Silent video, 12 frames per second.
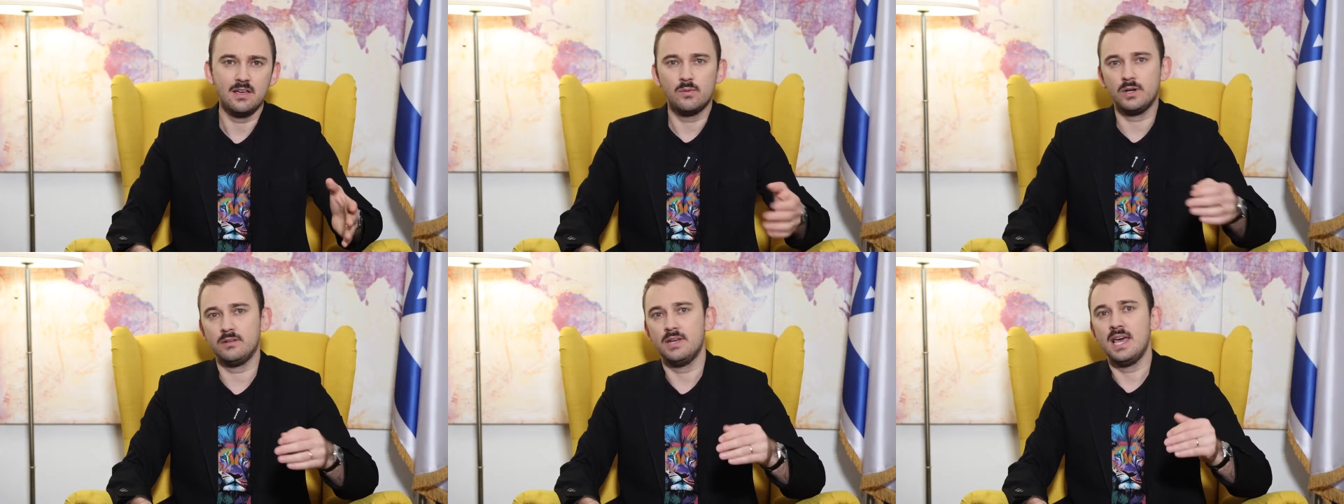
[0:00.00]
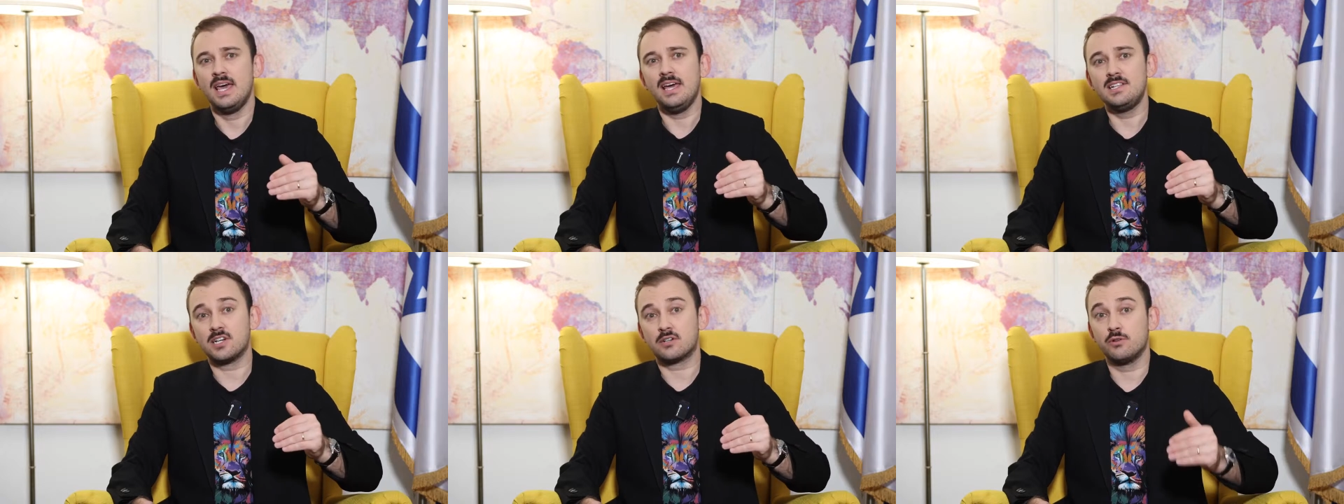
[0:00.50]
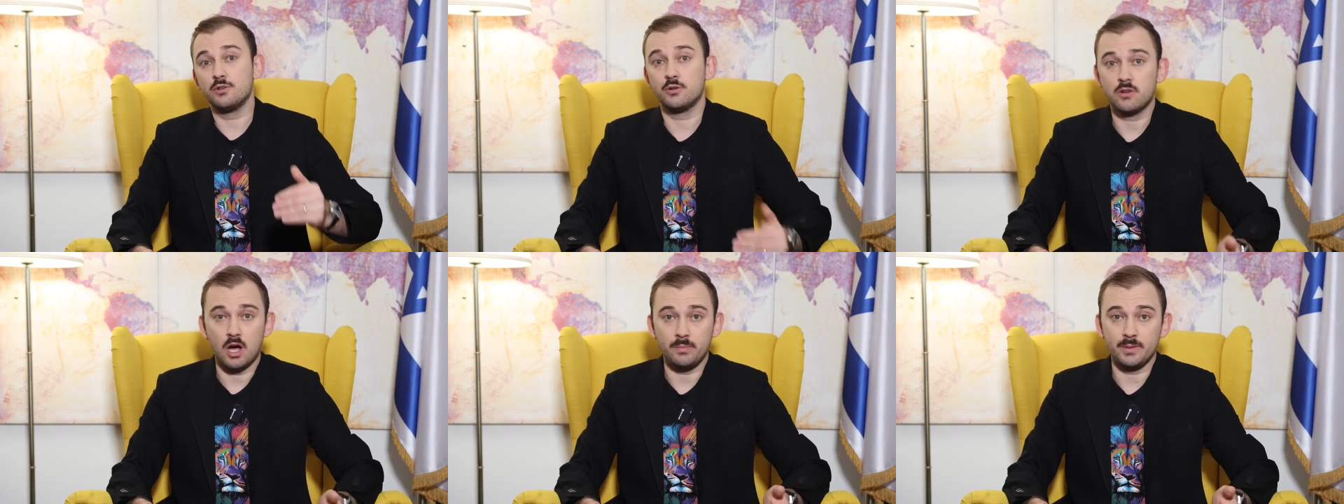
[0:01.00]
Well, it's a
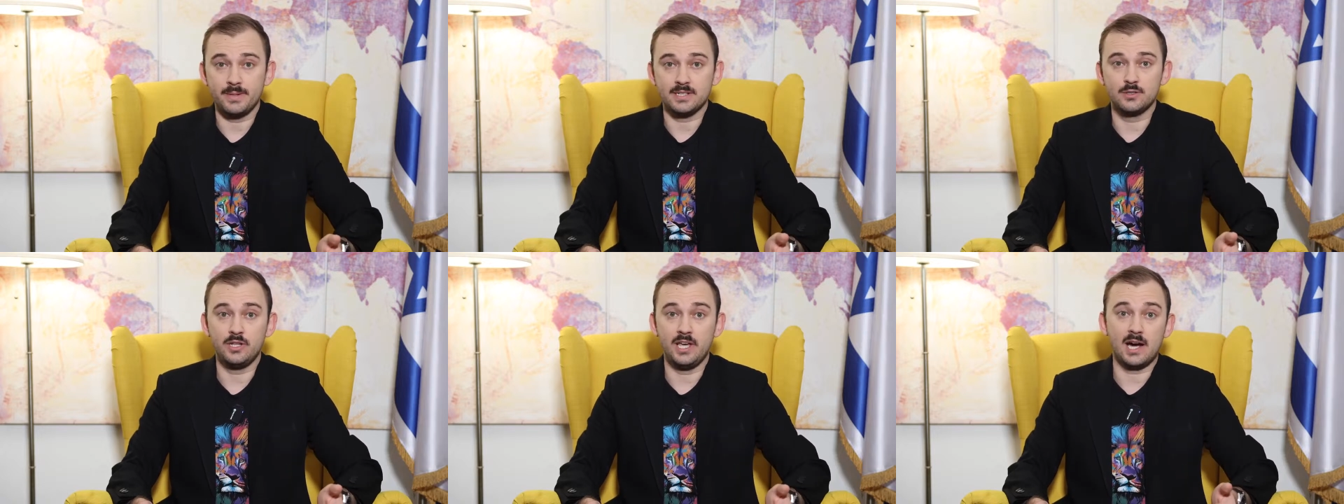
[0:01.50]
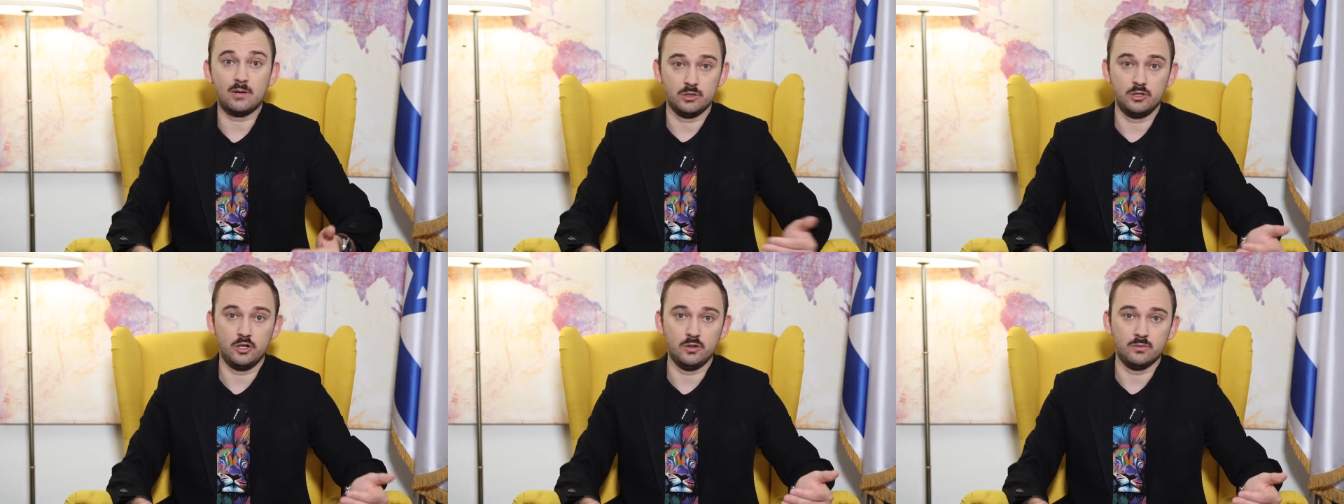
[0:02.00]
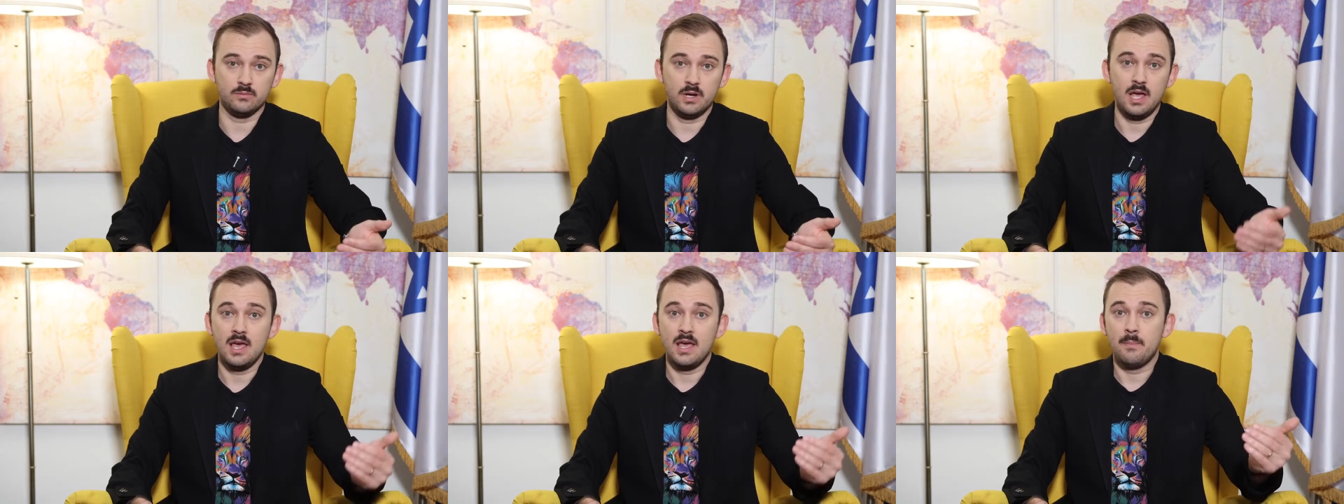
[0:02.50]
crucial complement to the Iron Dome,
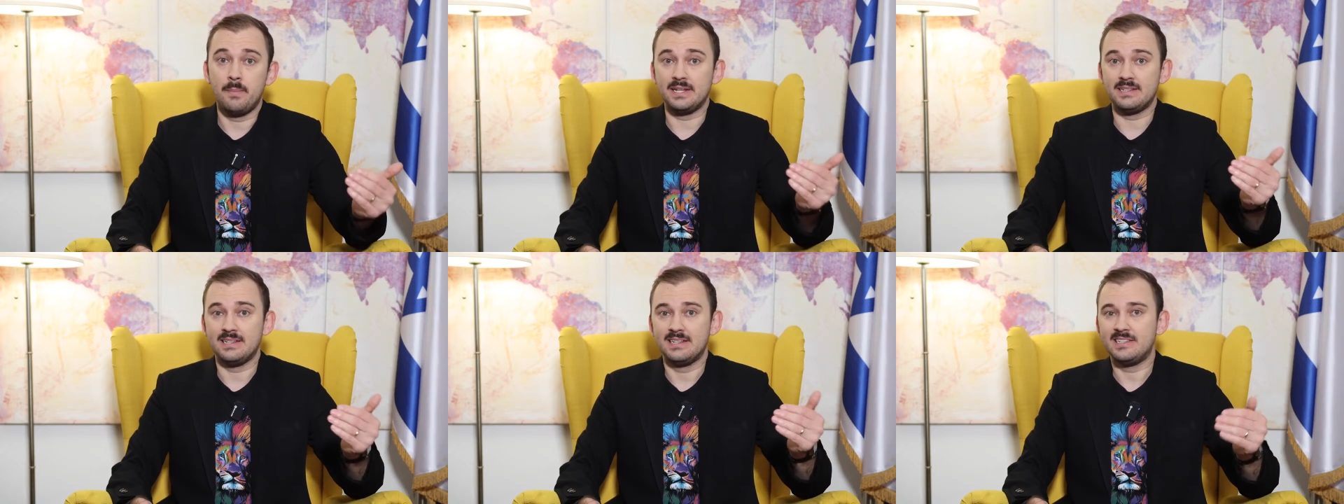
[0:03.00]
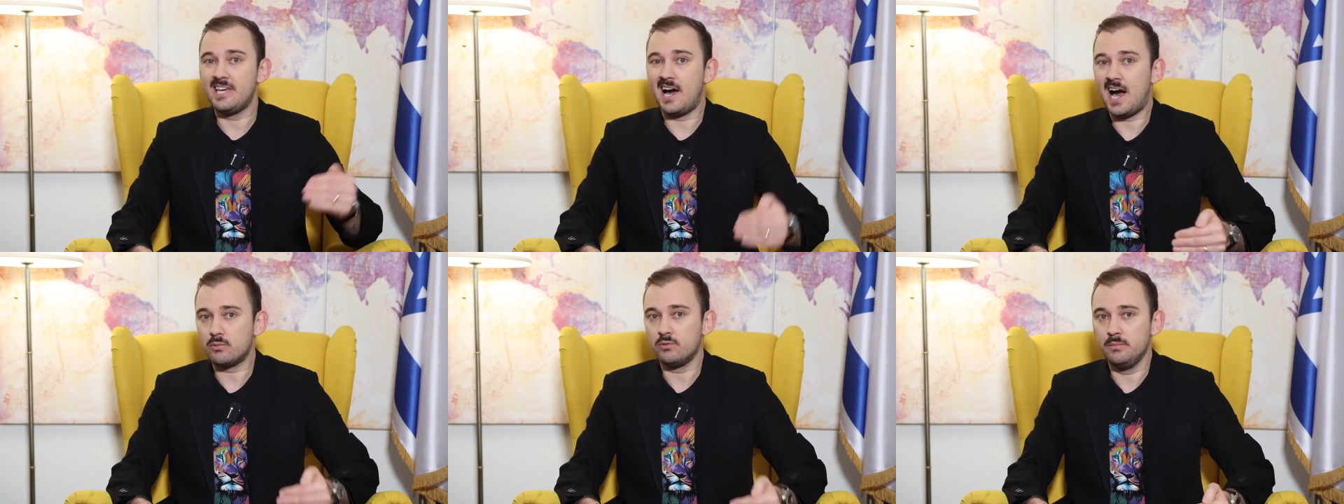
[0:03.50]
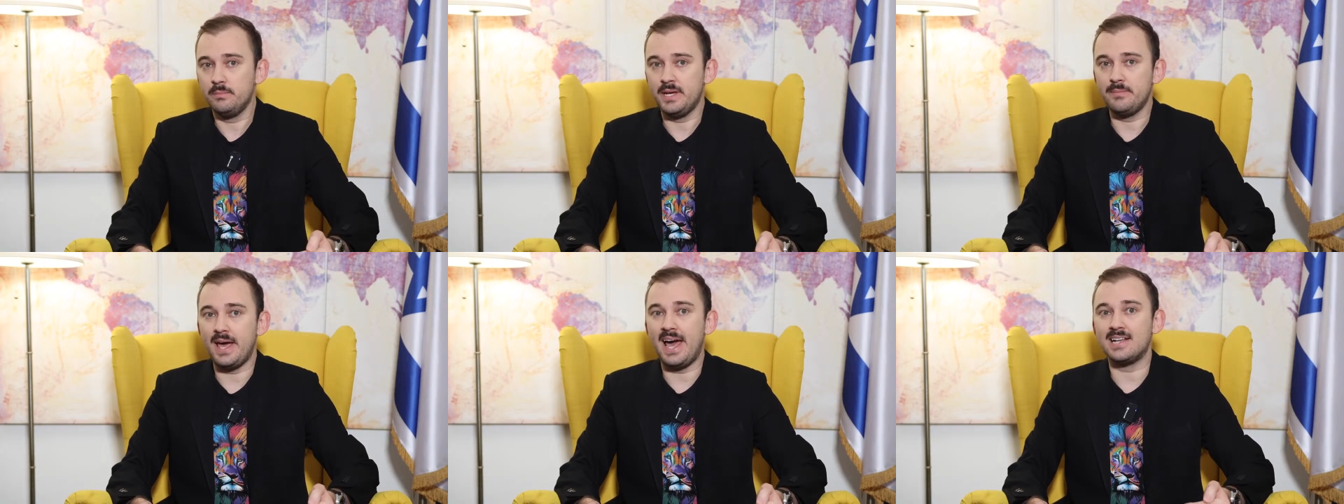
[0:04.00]
but the Iron
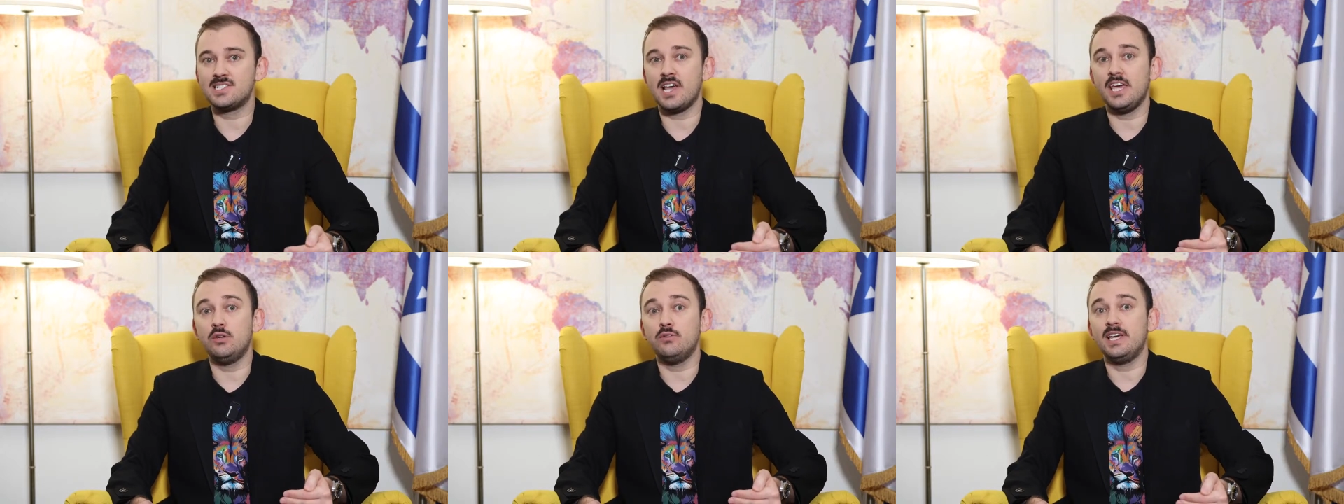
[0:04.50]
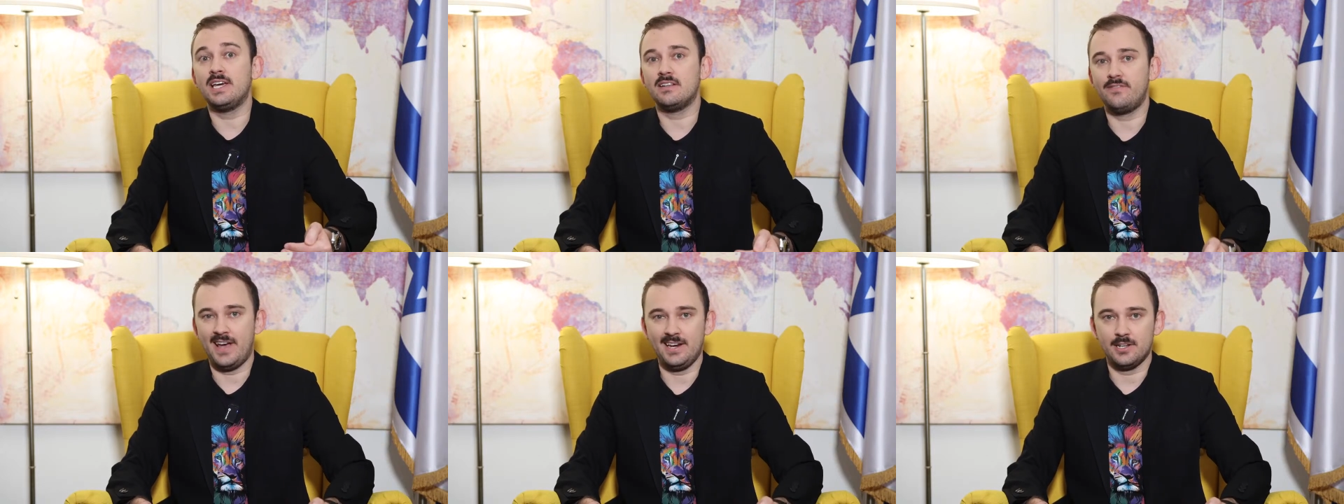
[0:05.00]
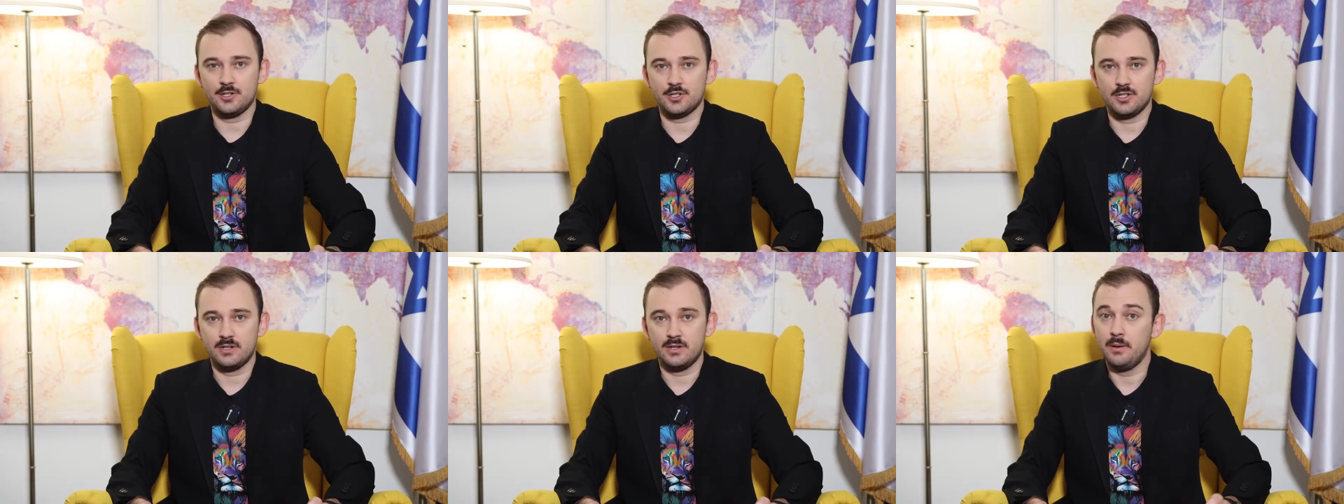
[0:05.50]
Beam adds a unique
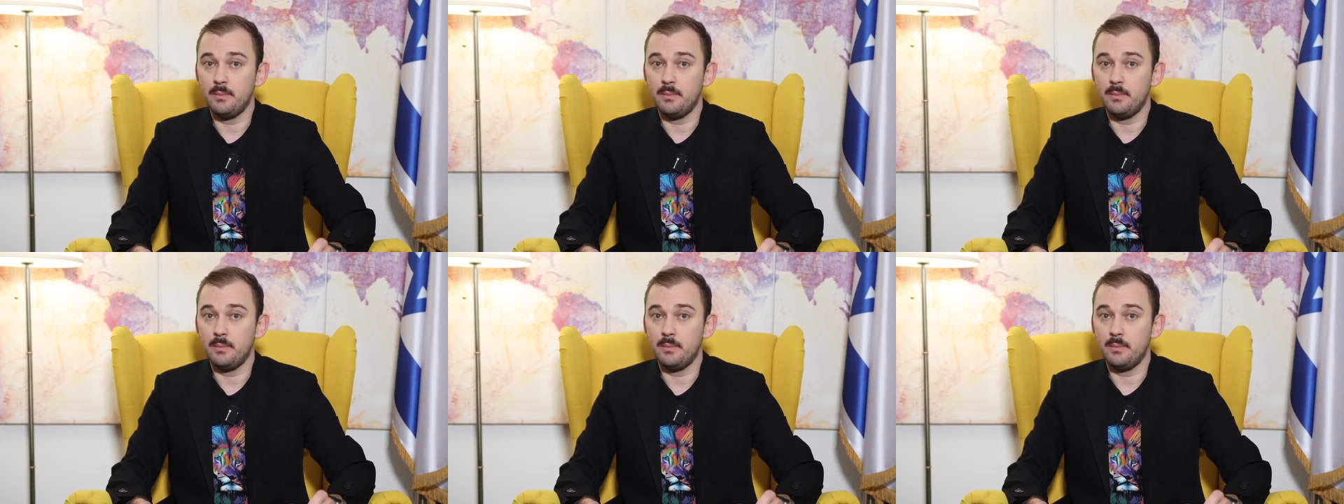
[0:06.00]
advantage: